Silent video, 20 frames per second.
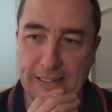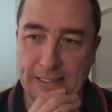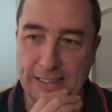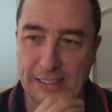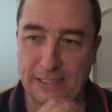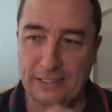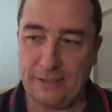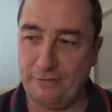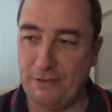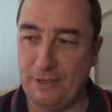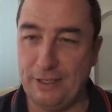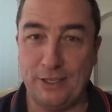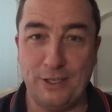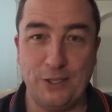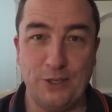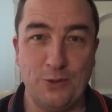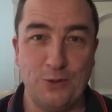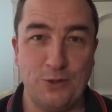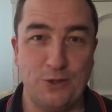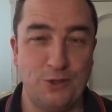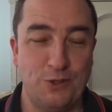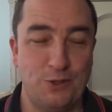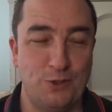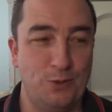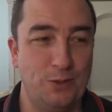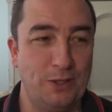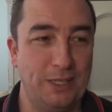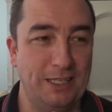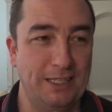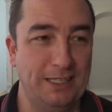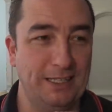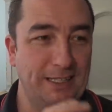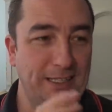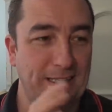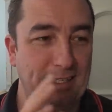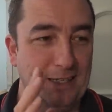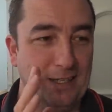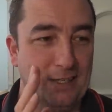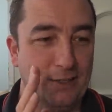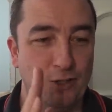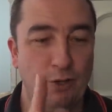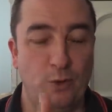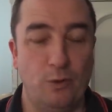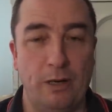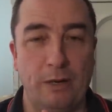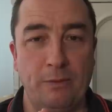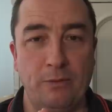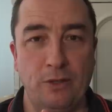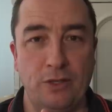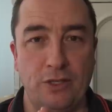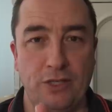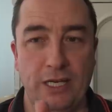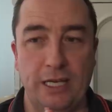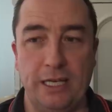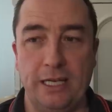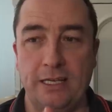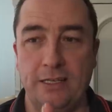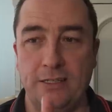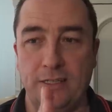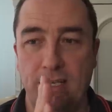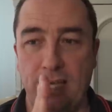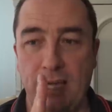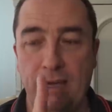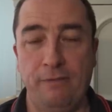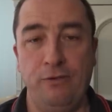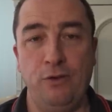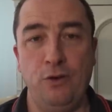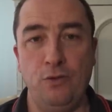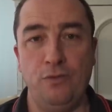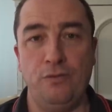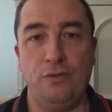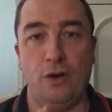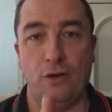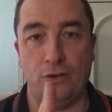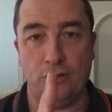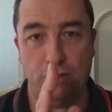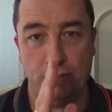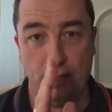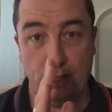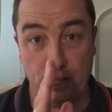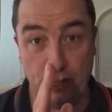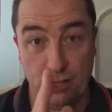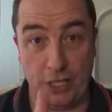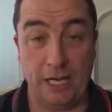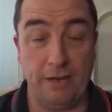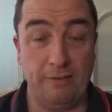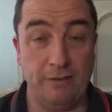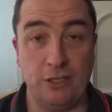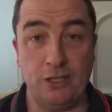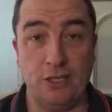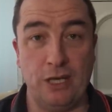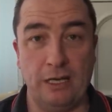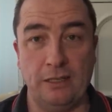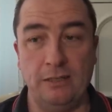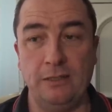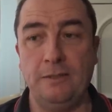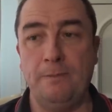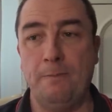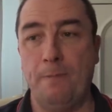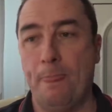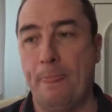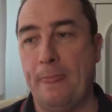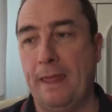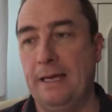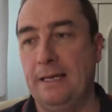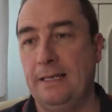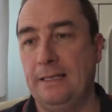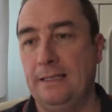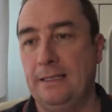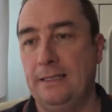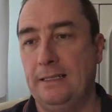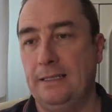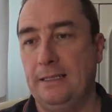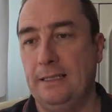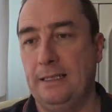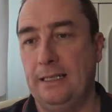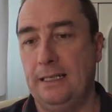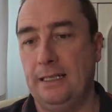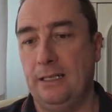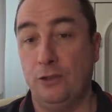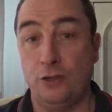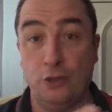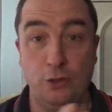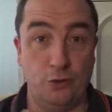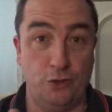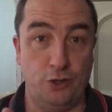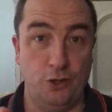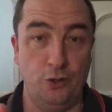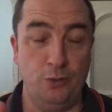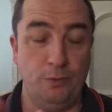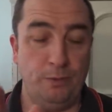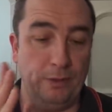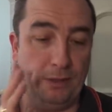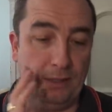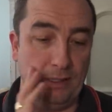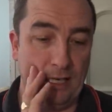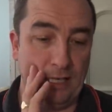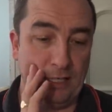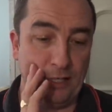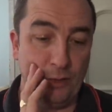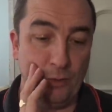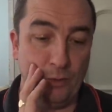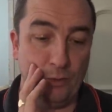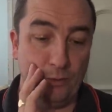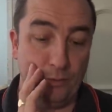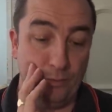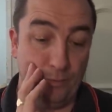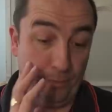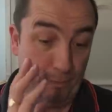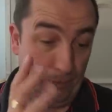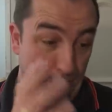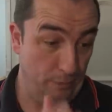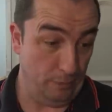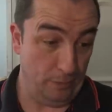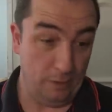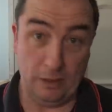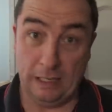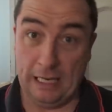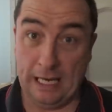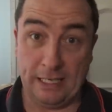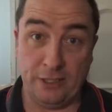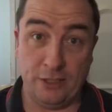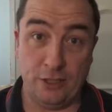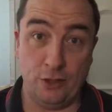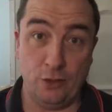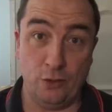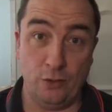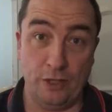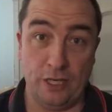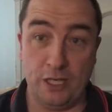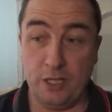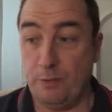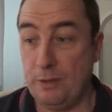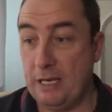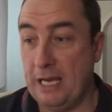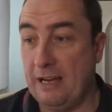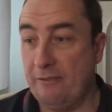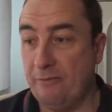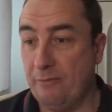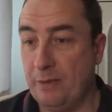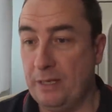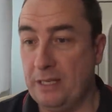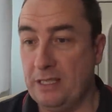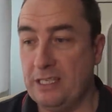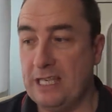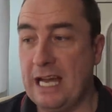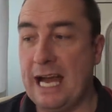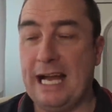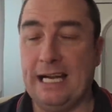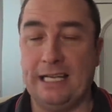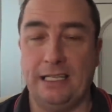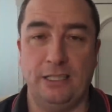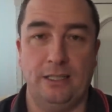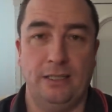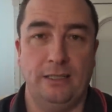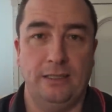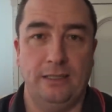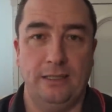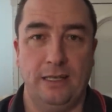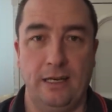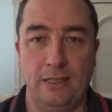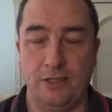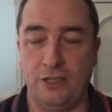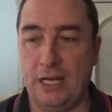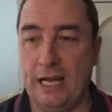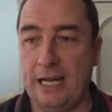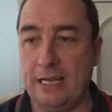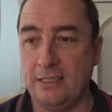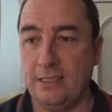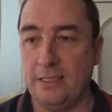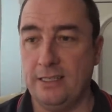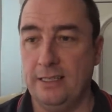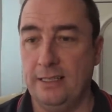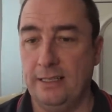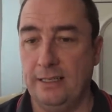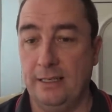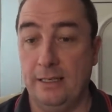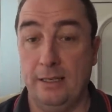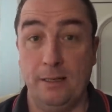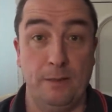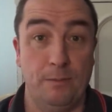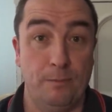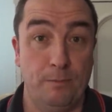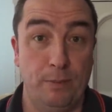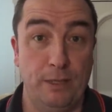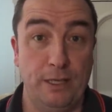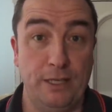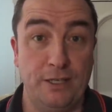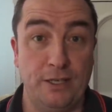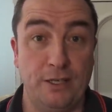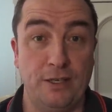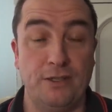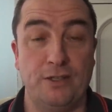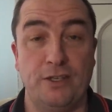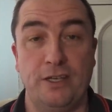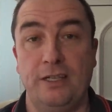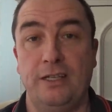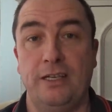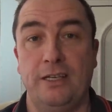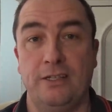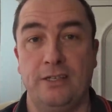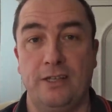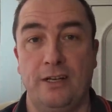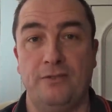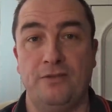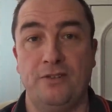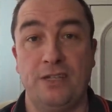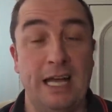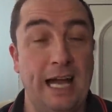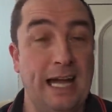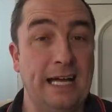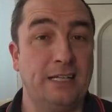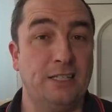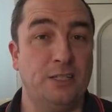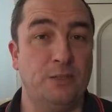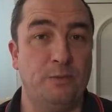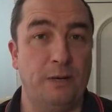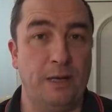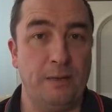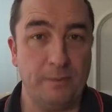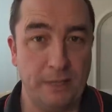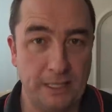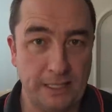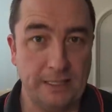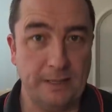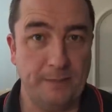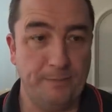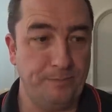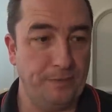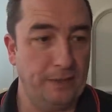because I feel a nuisance doing it. So what I'm going to say is, if you've got a shaving channel on YouTube and you'd like to do this but you haven't been tagged as yet, please consider yourself tagged by me.